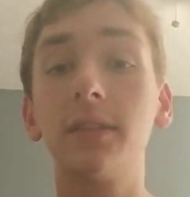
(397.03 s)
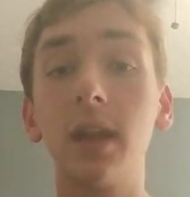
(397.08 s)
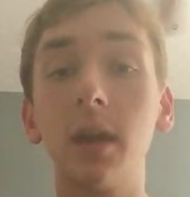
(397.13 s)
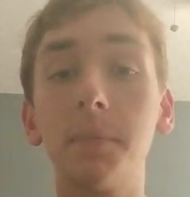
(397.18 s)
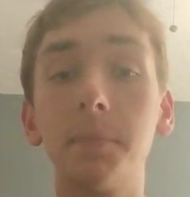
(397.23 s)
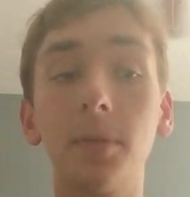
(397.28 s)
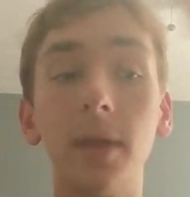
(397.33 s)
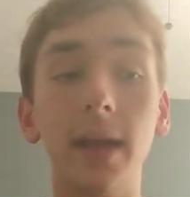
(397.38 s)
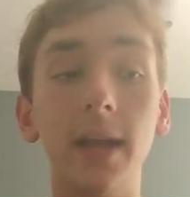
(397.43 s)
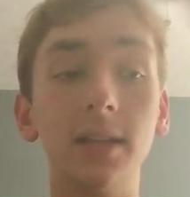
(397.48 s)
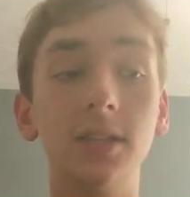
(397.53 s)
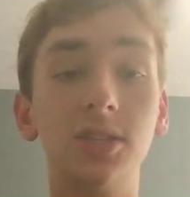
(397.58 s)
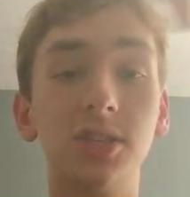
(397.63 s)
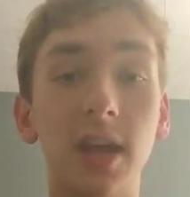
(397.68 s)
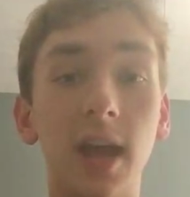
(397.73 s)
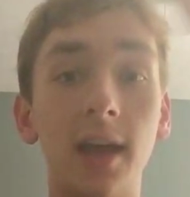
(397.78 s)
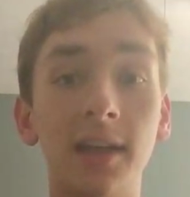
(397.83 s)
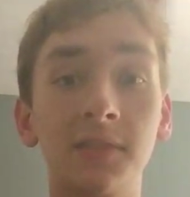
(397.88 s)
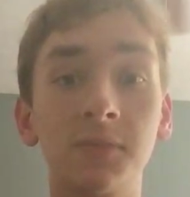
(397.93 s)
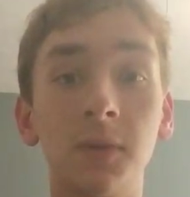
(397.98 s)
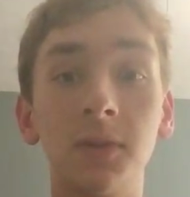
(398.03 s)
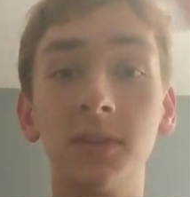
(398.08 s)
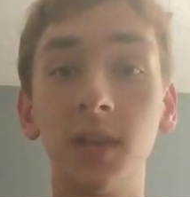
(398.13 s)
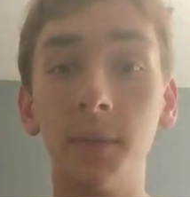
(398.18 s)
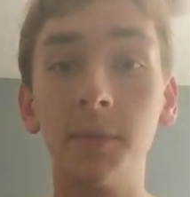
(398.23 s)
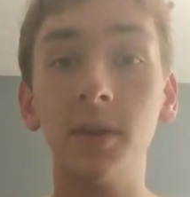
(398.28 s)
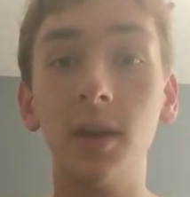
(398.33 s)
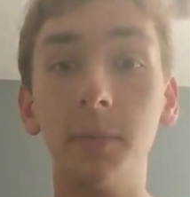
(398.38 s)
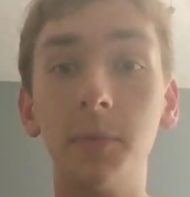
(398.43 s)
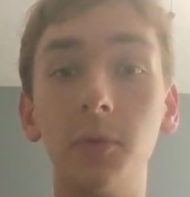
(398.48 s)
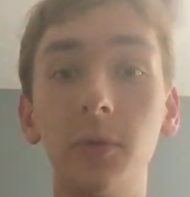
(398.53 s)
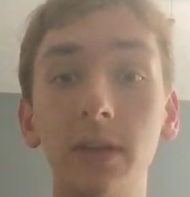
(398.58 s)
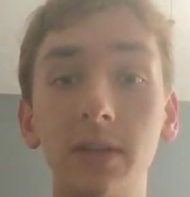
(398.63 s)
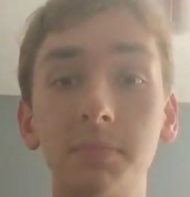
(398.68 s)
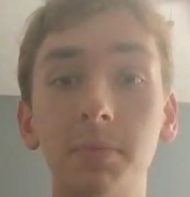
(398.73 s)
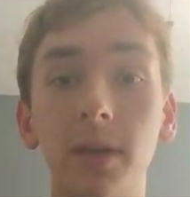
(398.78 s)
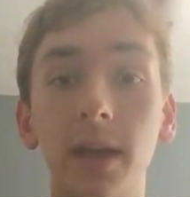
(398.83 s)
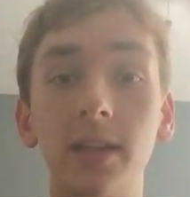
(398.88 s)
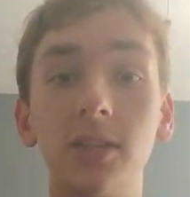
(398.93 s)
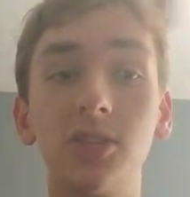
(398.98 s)
They're playing chess while WWE is
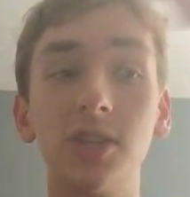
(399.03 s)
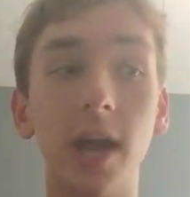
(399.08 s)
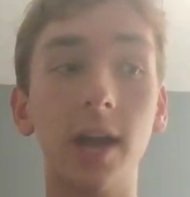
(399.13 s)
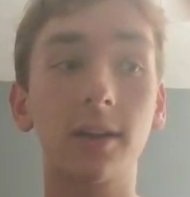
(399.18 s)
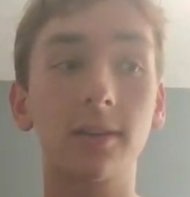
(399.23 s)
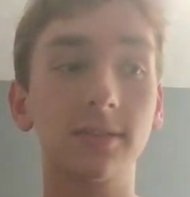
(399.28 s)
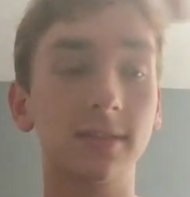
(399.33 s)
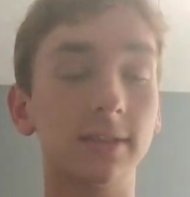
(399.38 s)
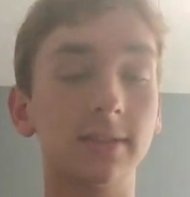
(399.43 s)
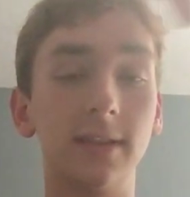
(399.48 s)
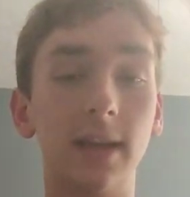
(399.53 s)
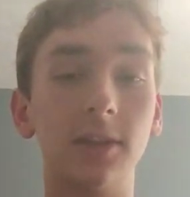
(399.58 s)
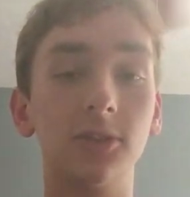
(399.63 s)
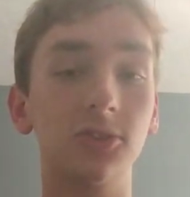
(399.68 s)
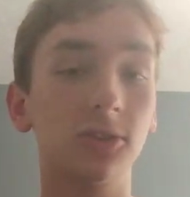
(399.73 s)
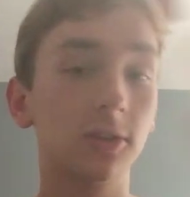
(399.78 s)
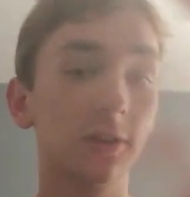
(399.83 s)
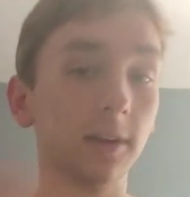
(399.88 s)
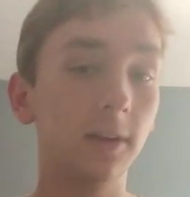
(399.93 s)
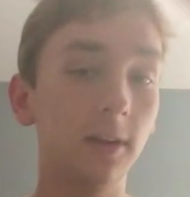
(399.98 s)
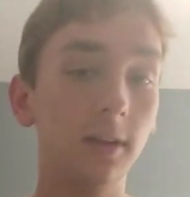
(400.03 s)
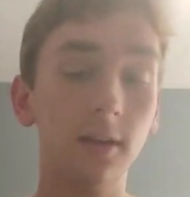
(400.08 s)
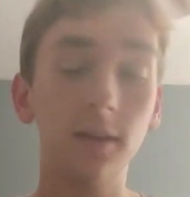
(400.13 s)
playing checkers, essentially.